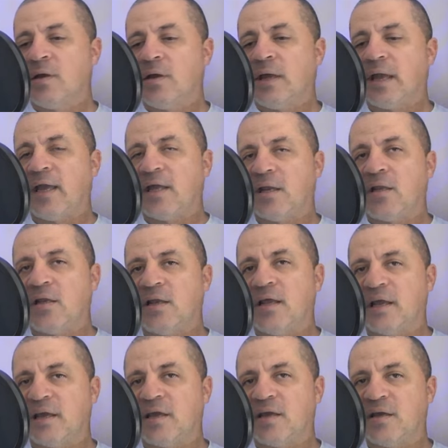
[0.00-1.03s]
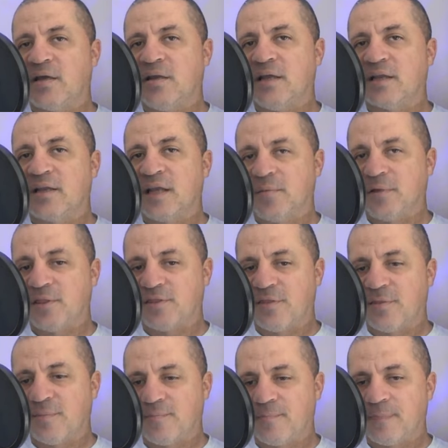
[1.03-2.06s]
and Nick Nick Nemeth.
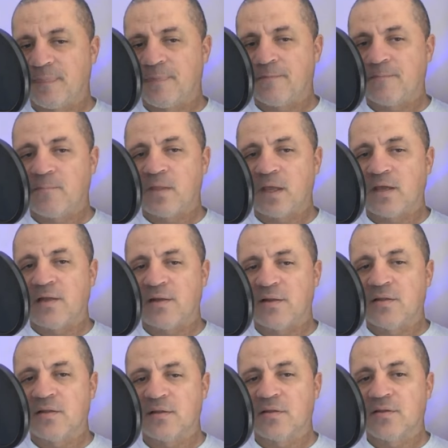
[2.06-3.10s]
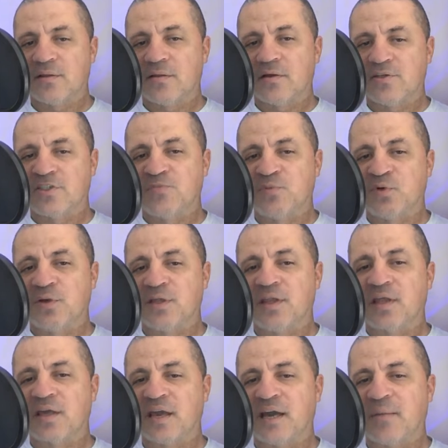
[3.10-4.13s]
And there's Spooky
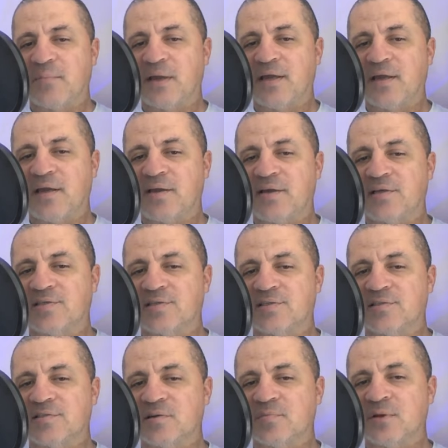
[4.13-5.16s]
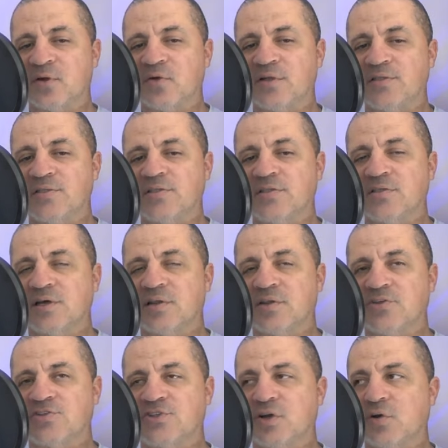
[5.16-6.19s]
the Cat making his appearance on the
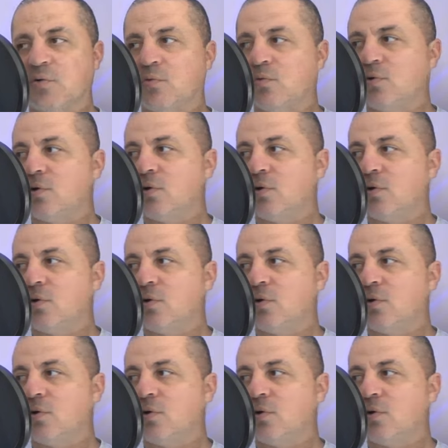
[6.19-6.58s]
show